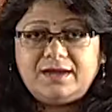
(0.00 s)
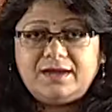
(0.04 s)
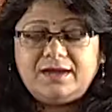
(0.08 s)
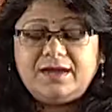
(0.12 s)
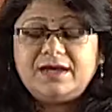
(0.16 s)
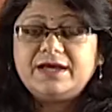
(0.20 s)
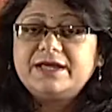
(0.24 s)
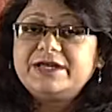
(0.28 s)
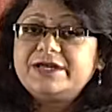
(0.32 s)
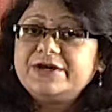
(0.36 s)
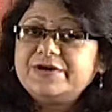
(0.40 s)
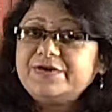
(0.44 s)

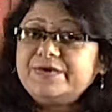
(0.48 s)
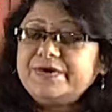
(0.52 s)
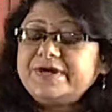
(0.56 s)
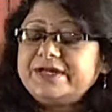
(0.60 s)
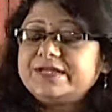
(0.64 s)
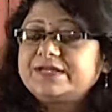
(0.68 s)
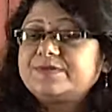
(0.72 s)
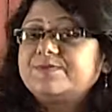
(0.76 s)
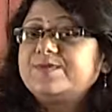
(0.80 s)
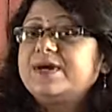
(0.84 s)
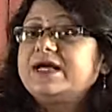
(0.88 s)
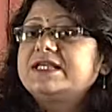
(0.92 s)
Here
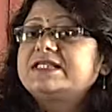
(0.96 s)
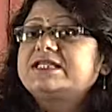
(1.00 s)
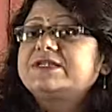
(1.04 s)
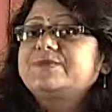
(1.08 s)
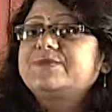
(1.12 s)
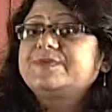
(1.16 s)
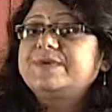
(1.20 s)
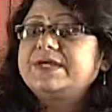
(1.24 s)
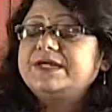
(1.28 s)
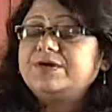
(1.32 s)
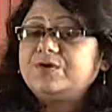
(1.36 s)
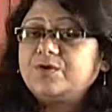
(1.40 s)
it must
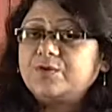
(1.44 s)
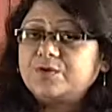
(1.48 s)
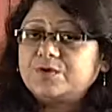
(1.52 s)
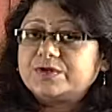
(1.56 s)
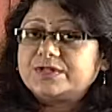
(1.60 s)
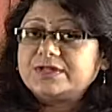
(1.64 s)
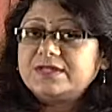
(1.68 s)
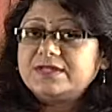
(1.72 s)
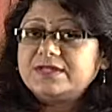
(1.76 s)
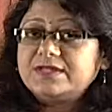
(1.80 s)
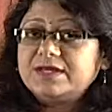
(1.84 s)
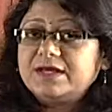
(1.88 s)
be
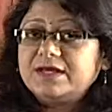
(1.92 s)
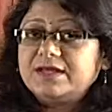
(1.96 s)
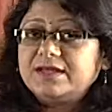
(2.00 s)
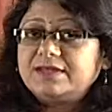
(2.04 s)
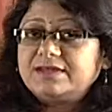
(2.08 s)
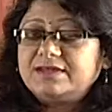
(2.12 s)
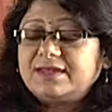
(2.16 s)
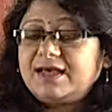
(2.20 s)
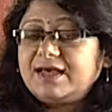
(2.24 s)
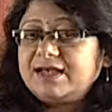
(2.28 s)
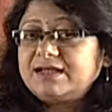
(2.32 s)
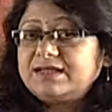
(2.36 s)
noted
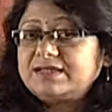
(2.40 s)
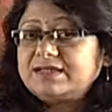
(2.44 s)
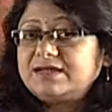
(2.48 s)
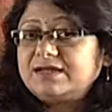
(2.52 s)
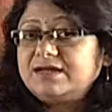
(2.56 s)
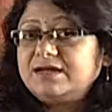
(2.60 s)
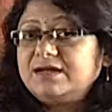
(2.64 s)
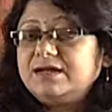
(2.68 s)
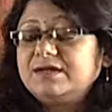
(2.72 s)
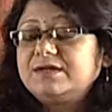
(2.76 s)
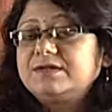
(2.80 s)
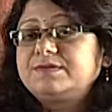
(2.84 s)
that
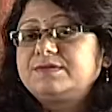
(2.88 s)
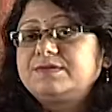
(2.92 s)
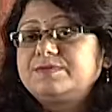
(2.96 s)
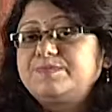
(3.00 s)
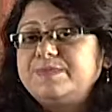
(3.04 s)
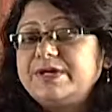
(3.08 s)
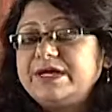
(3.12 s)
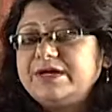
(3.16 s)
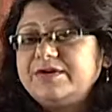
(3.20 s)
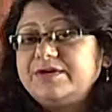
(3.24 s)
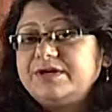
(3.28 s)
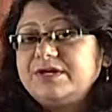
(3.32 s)
a
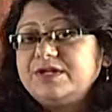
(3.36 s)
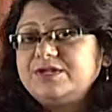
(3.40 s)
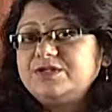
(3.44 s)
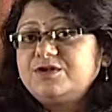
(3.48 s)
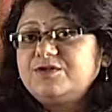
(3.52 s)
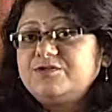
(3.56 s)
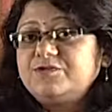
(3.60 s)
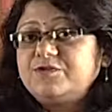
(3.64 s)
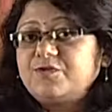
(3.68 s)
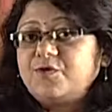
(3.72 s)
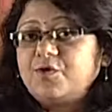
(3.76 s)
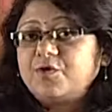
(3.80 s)
period
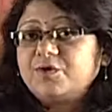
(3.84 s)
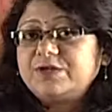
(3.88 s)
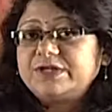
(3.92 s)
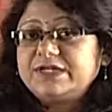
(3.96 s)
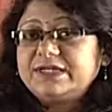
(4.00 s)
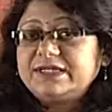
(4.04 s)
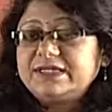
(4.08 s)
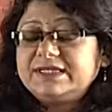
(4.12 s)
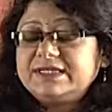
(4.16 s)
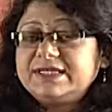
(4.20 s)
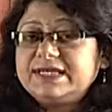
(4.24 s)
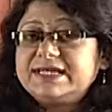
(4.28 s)
of
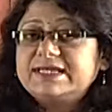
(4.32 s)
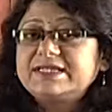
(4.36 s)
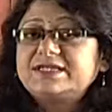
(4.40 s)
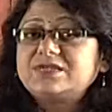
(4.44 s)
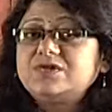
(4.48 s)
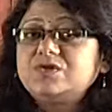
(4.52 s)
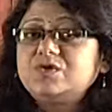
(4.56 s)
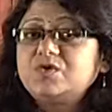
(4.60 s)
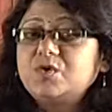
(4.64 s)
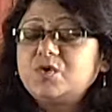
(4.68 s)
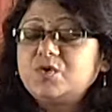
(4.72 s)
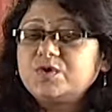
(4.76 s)
14 days
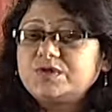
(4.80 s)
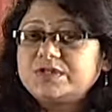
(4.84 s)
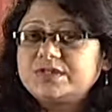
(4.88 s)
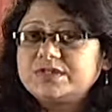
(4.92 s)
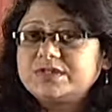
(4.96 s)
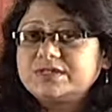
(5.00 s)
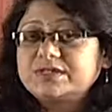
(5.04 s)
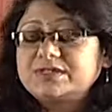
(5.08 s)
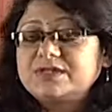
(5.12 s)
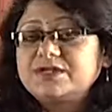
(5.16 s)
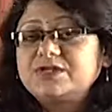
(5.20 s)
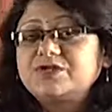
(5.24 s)

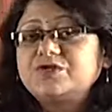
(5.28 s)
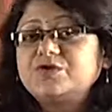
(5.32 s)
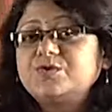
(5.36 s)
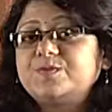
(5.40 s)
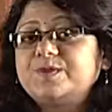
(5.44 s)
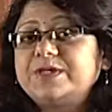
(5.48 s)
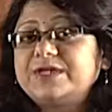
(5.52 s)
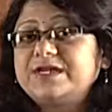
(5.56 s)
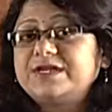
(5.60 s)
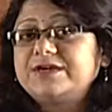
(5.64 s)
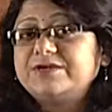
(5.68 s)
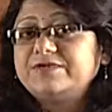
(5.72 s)
notice is to
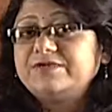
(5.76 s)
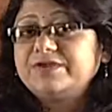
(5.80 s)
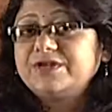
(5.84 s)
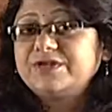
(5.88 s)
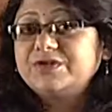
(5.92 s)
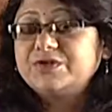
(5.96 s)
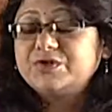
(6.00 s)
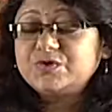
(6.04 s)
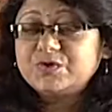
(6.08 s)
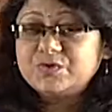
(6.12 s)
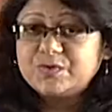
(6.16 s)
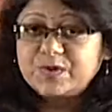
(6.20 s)
be given
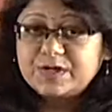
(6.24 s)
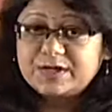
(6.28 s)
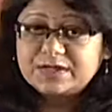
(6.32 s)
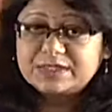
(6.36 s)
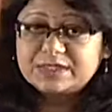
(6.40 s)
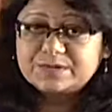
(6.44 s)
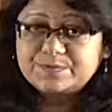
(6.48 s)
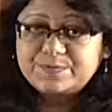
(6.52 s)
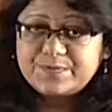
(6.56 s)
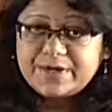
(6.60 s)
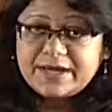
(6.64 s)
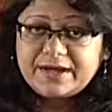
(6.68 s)
to a
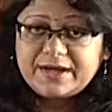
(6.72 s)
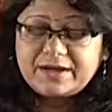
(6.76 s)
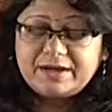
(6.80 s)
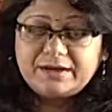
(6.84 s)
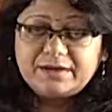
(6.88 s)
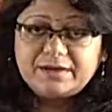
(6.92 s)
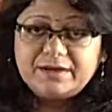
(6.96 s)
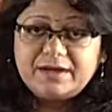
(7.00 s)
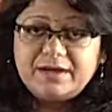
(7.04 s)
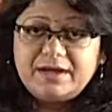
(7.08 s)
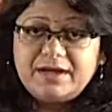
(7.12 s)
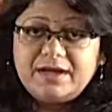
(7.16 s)

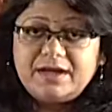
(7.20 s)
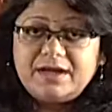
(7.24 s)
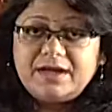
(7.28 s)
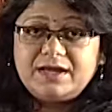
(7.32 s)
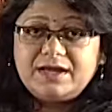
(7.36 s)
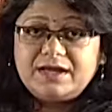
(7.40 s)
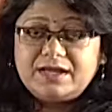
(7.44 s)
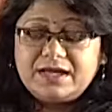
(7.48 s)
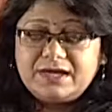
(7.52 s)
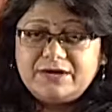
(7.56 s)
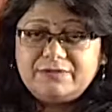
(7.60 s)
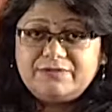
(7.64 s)
Speaker
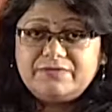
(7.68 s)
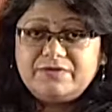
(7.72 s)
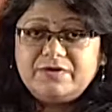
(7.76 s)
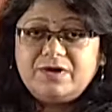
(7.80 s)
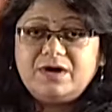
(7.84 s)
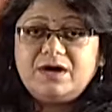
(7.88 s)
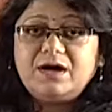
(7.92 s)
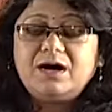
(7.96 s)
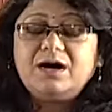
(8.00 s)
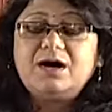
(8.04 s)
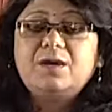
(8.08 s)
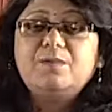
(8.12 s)
if
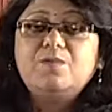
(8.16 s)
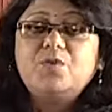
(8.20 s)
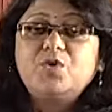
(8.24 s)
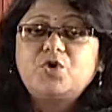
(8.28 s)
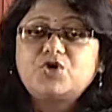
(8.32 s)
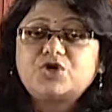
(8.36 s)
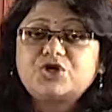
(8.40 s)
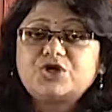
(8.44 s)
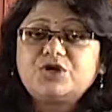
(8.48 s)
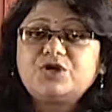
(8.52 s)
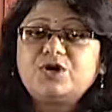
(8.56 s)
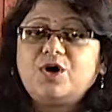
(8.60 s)
a
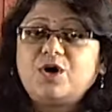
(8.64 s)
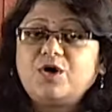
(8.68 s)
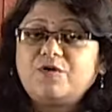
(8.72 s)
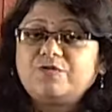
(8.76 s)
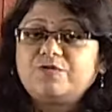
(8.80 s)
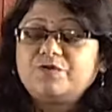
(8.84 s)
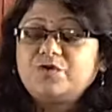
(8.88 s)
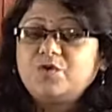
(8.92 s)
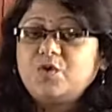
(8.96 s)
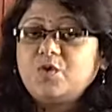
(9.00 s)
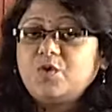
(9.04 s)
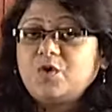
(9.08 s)
motion of
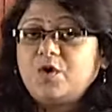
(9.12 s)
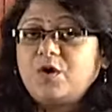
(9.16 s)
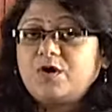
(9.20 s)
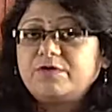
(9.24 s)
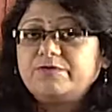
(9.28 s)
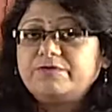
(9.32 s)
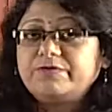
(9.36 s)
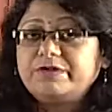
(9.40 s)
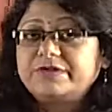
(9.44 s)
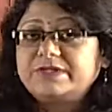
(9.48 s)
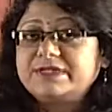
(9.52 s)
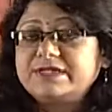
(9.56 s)
no
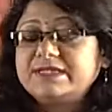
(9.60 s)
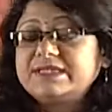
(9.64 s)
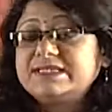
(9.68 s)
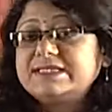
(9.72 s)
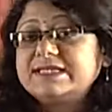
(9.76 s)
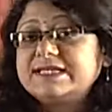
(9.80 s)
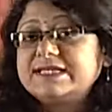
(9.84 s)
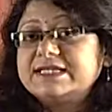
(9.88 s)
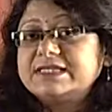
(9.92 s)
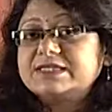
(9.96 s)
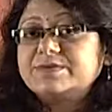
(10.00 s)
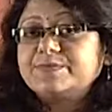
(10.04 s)
confidence
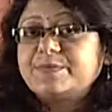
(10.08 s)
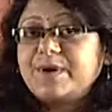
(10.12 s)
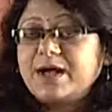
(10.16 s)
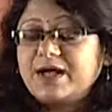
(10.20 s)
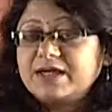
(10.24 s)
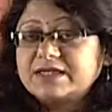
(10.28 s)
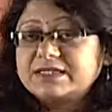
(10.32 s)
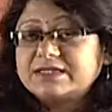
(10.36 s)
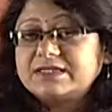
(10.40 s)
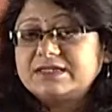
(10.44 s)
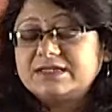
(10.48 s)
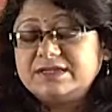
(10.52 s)
is
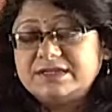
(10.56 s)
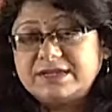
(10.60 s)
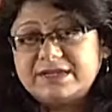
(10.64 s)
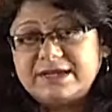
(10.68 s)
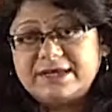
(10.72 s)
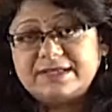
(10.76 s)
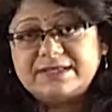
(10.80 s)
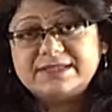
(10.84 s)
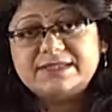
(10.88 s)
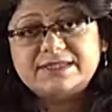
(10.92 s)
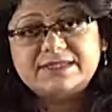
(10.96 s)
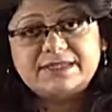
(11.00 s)
passed
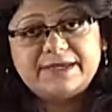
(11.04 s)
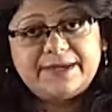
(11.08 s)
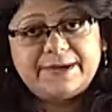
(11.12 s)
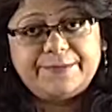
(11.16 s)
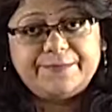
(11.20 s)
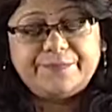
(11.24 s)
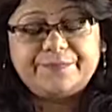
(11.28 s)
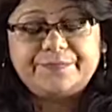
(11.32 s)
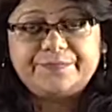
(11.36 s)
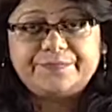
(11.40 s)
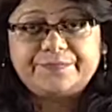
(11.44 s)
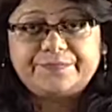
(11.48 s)
against him.